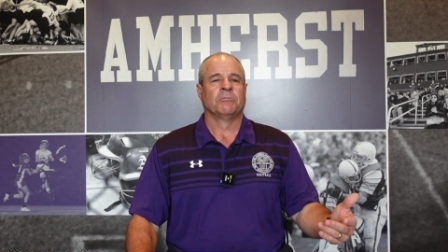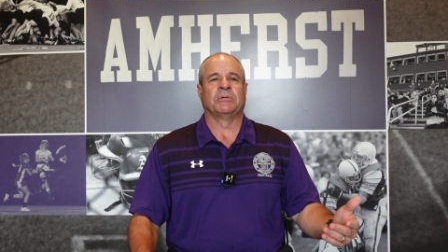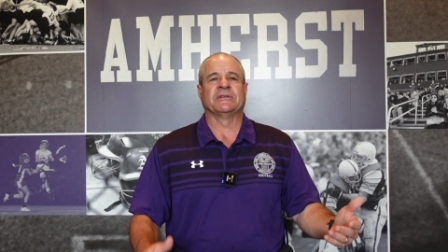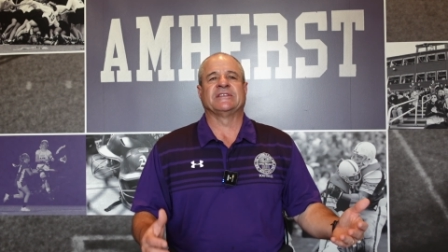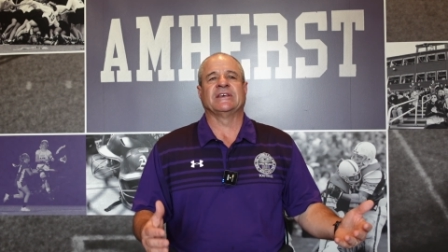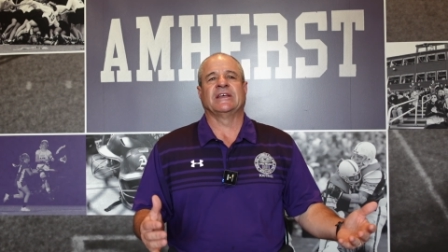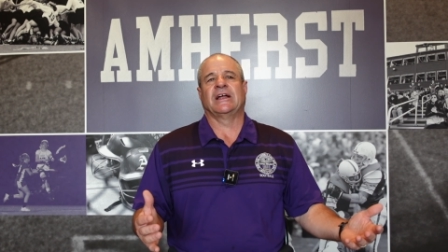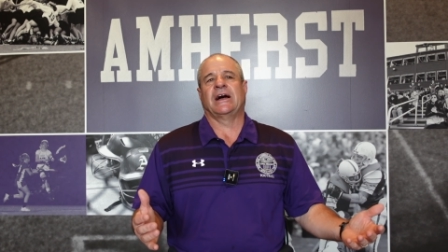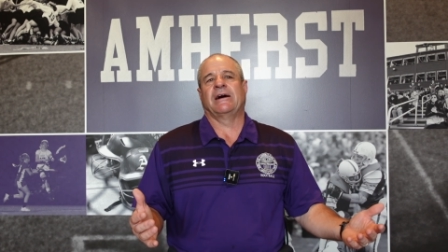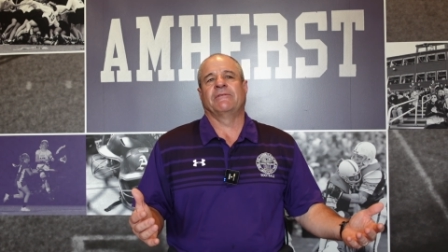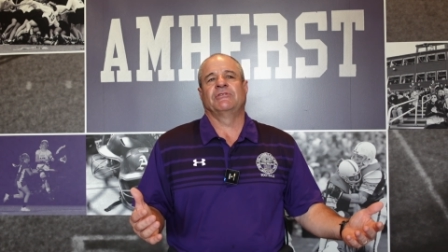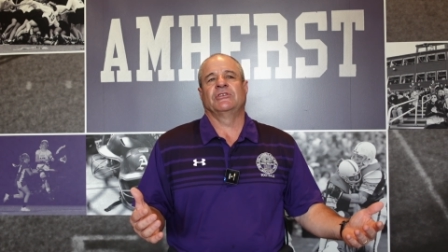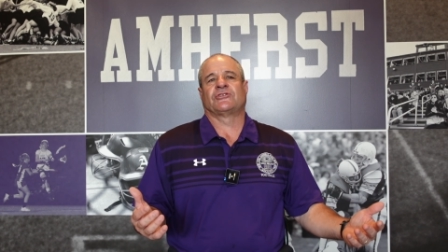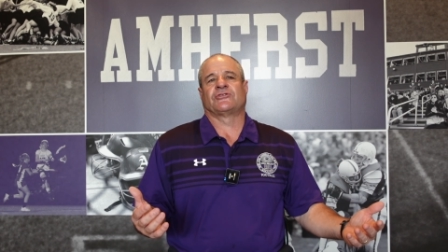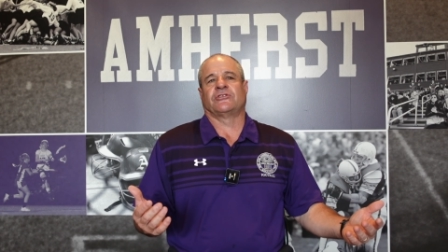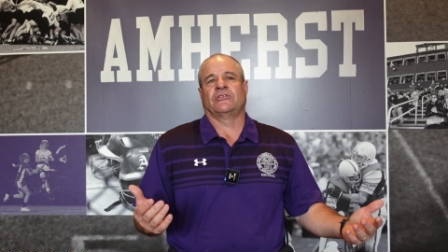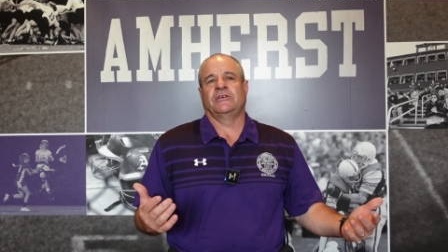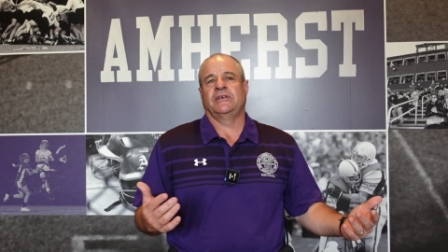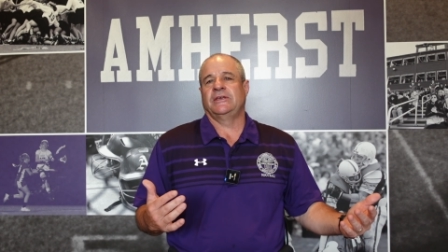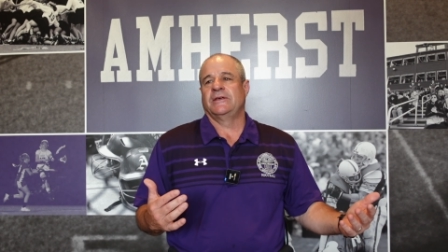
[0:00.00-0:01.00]
But then
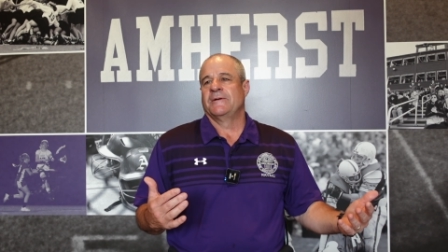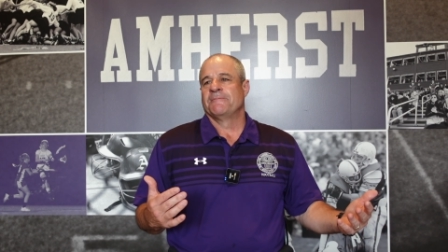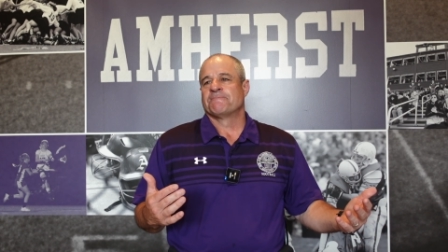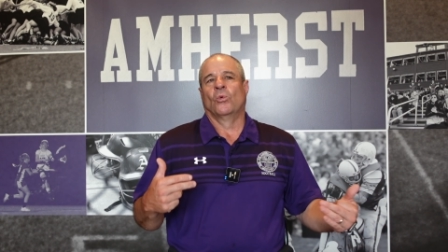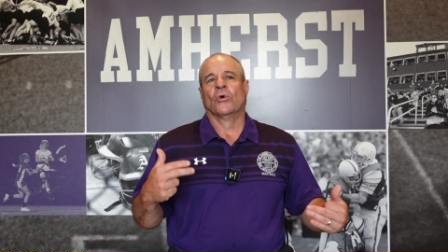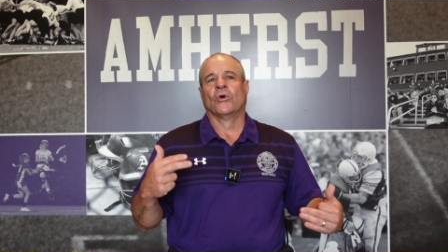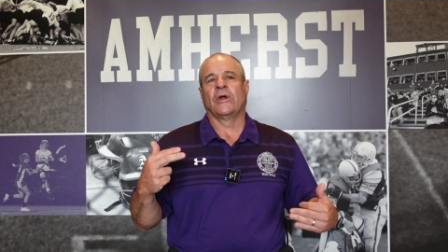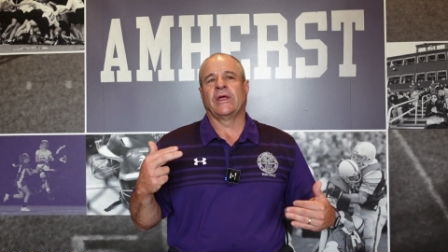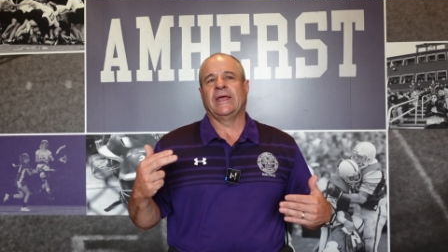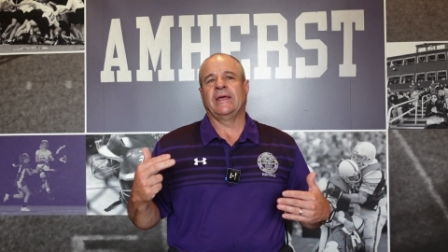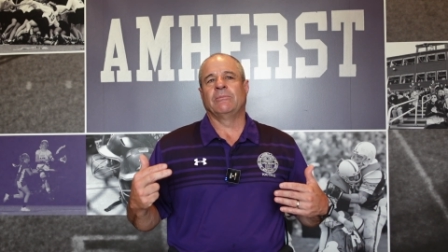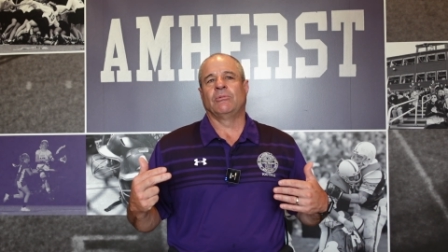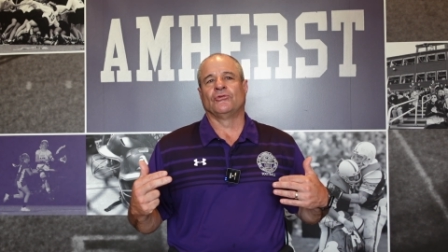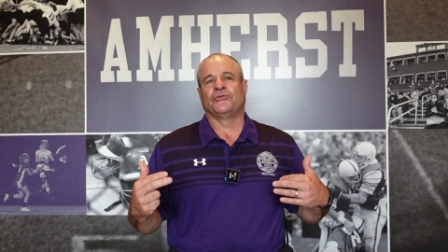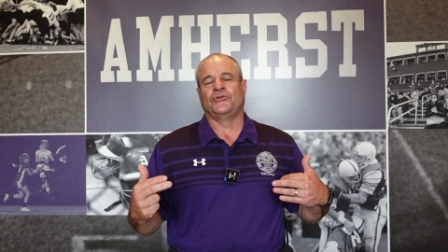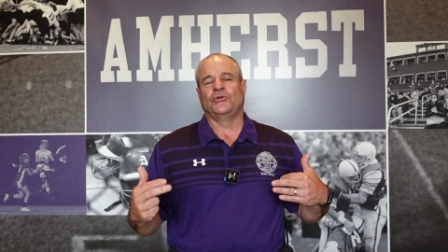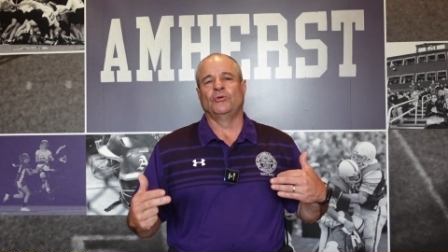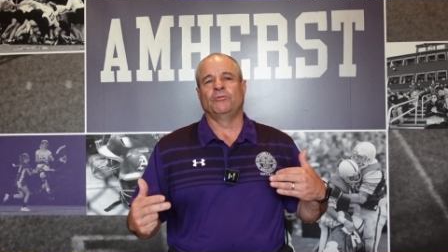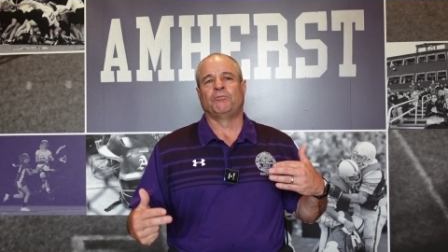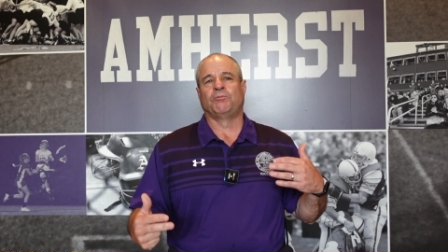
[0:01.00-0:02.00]
obviously we're able
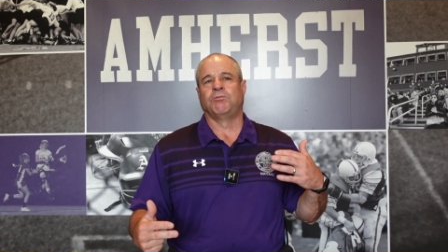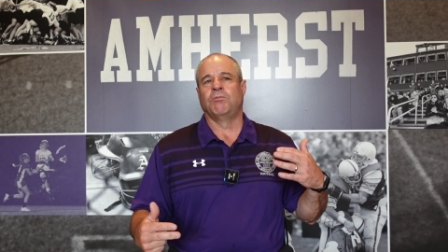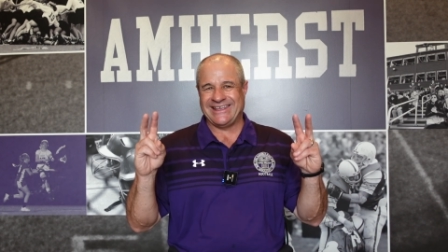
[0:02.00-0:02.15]
to